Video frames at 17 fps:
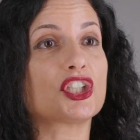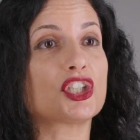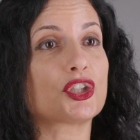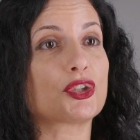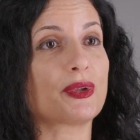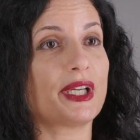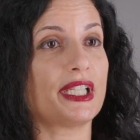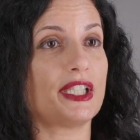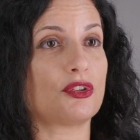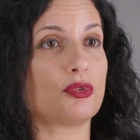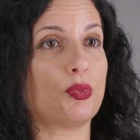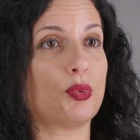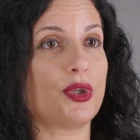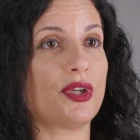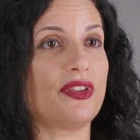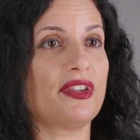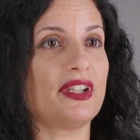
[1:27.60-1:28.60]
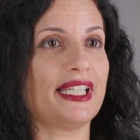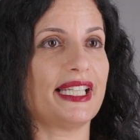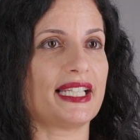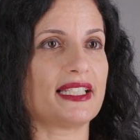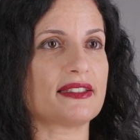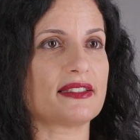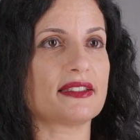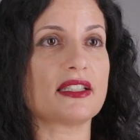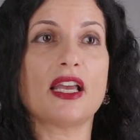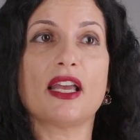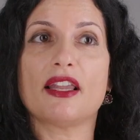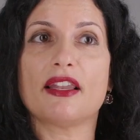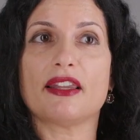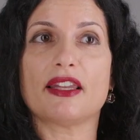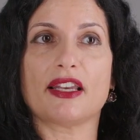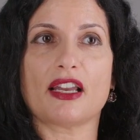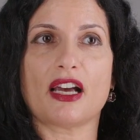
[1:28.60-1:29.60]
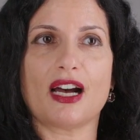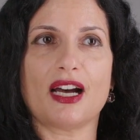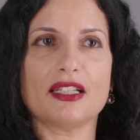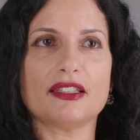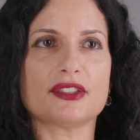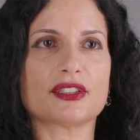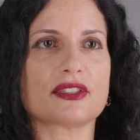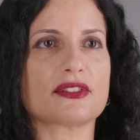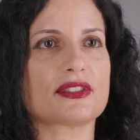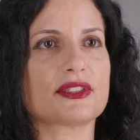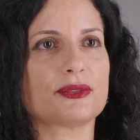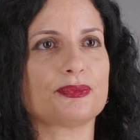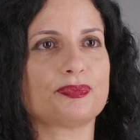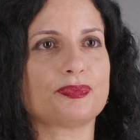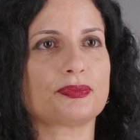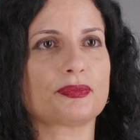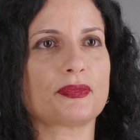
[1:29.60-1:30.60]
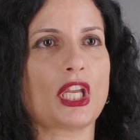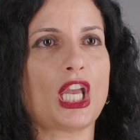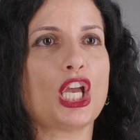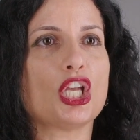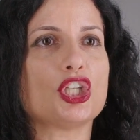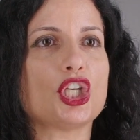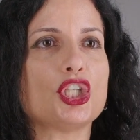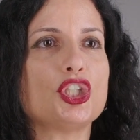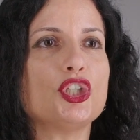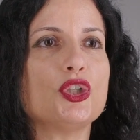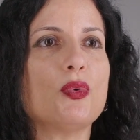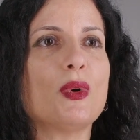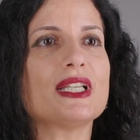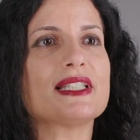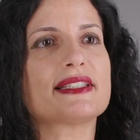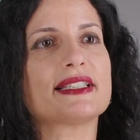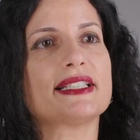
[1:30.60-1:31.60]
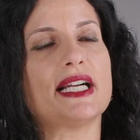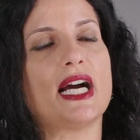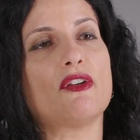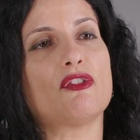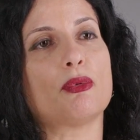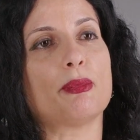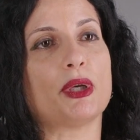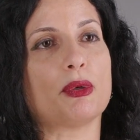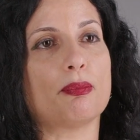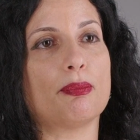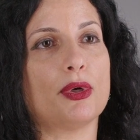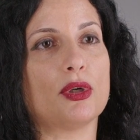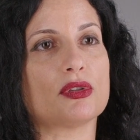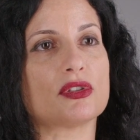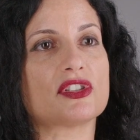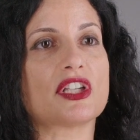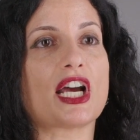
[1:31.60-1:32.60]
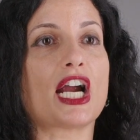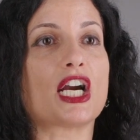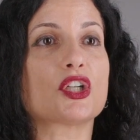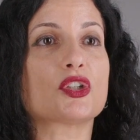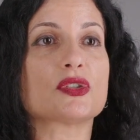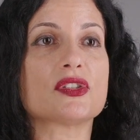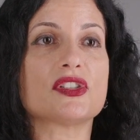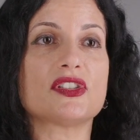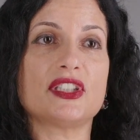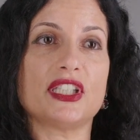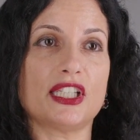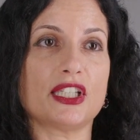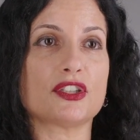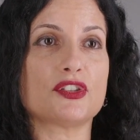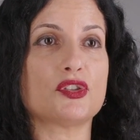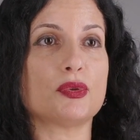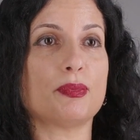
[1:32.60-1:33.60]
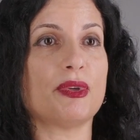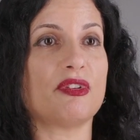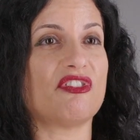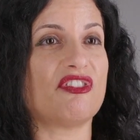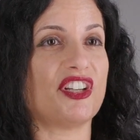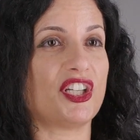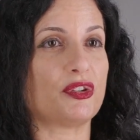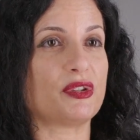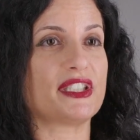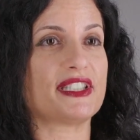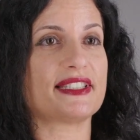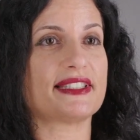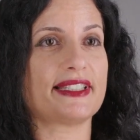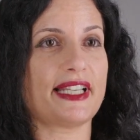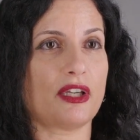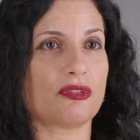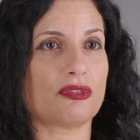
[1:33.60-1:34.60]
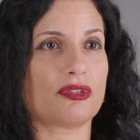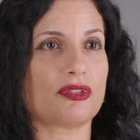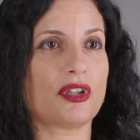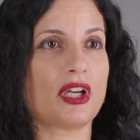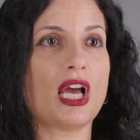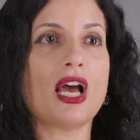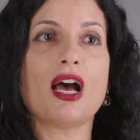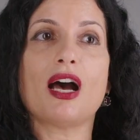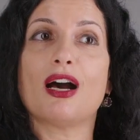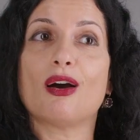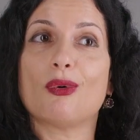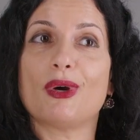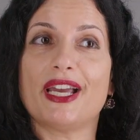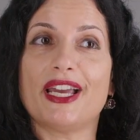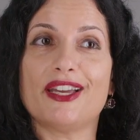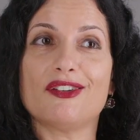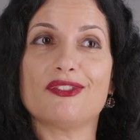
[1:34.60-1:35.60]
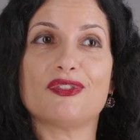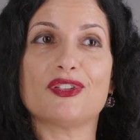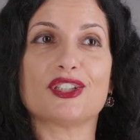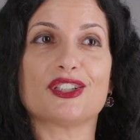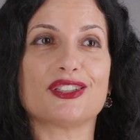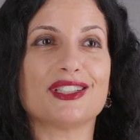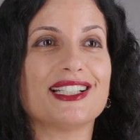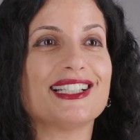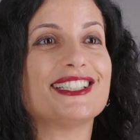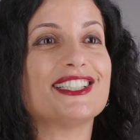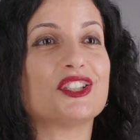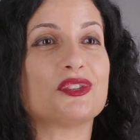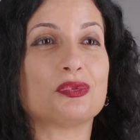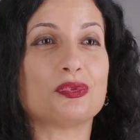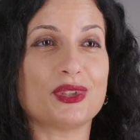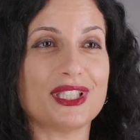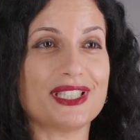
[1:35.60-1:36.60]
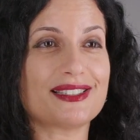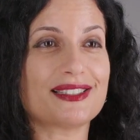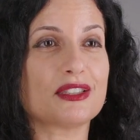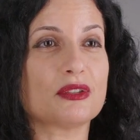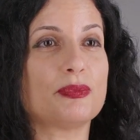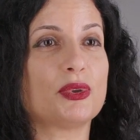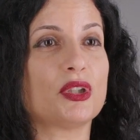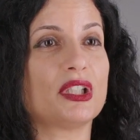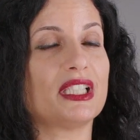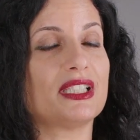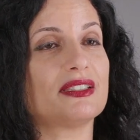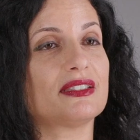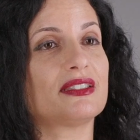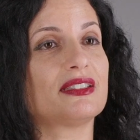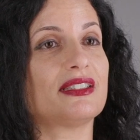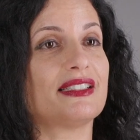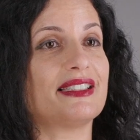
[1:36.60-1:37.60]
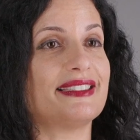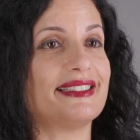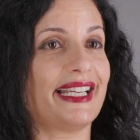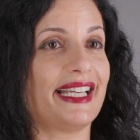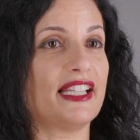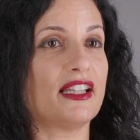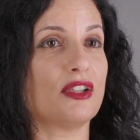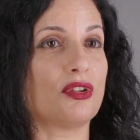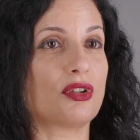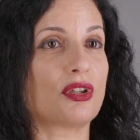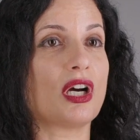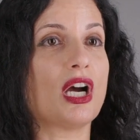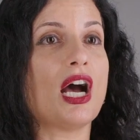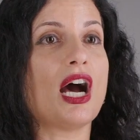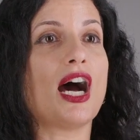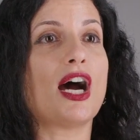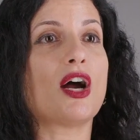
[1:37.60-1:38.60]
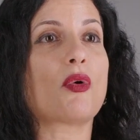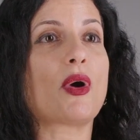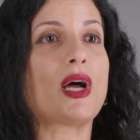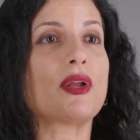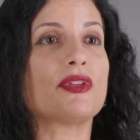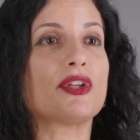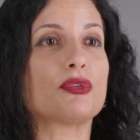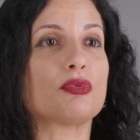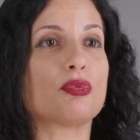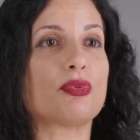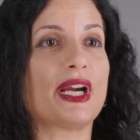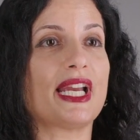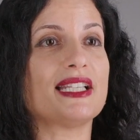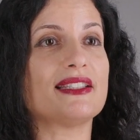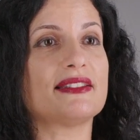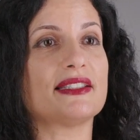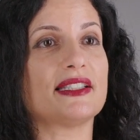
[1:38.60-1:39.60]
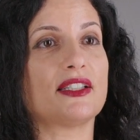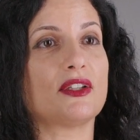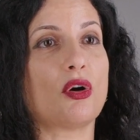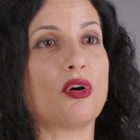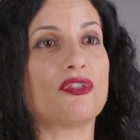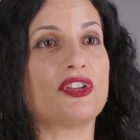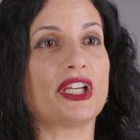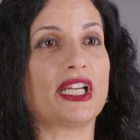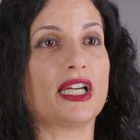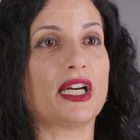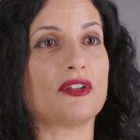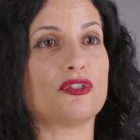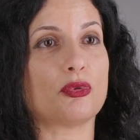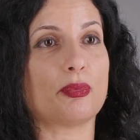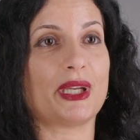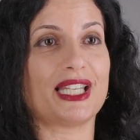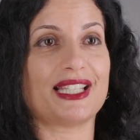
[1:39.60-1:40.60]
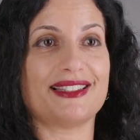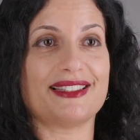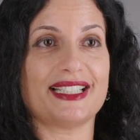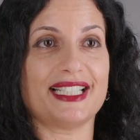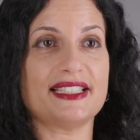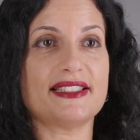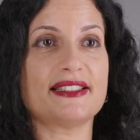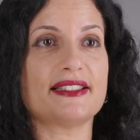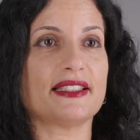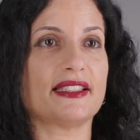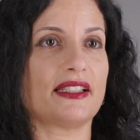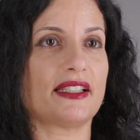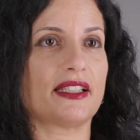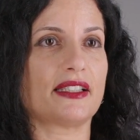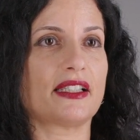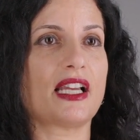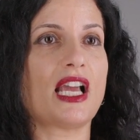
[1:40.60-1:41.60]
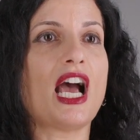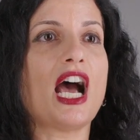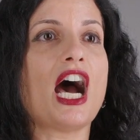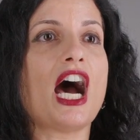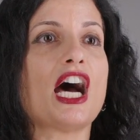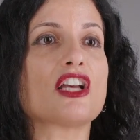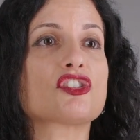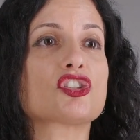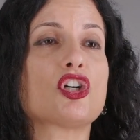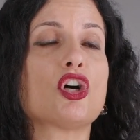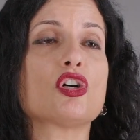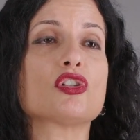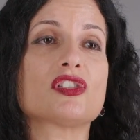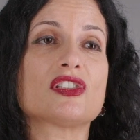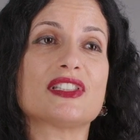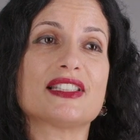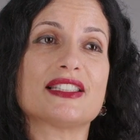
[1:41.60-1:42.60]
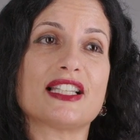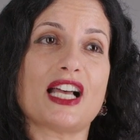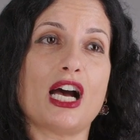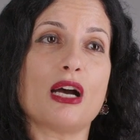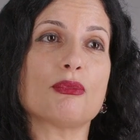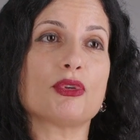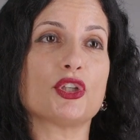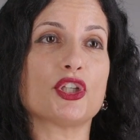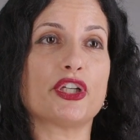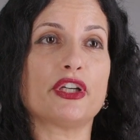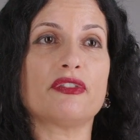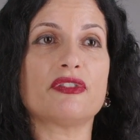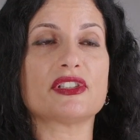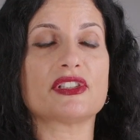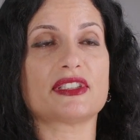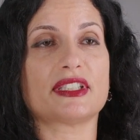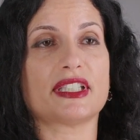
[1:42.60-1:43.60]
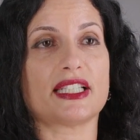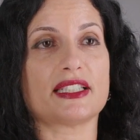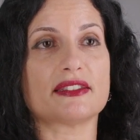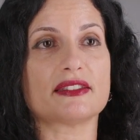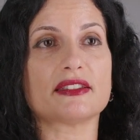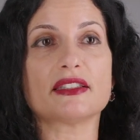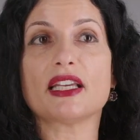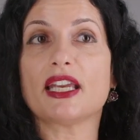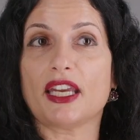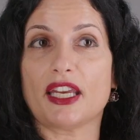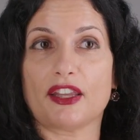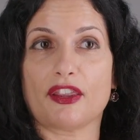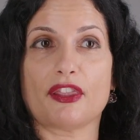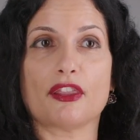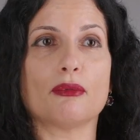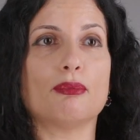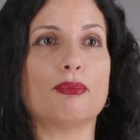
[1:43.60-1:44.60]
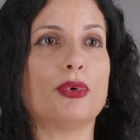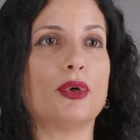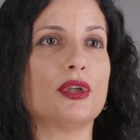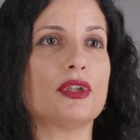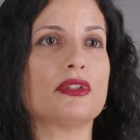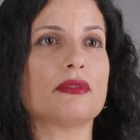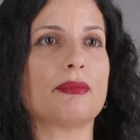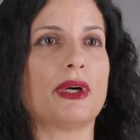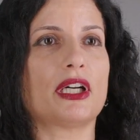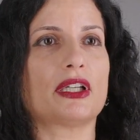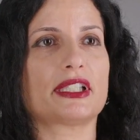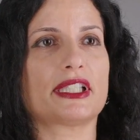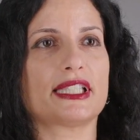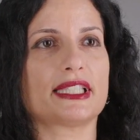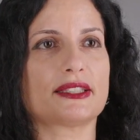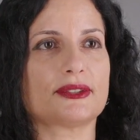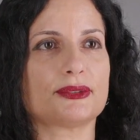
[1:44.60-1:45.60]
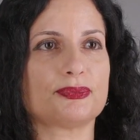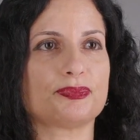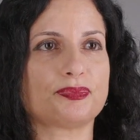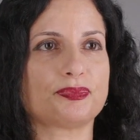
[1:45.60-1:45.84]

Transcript: creditworthiness than others. The US government bonds are considered to be very safe. However, the recent political deadlock around the raising of the government debt ceiling has caused some nervousness in the bond market.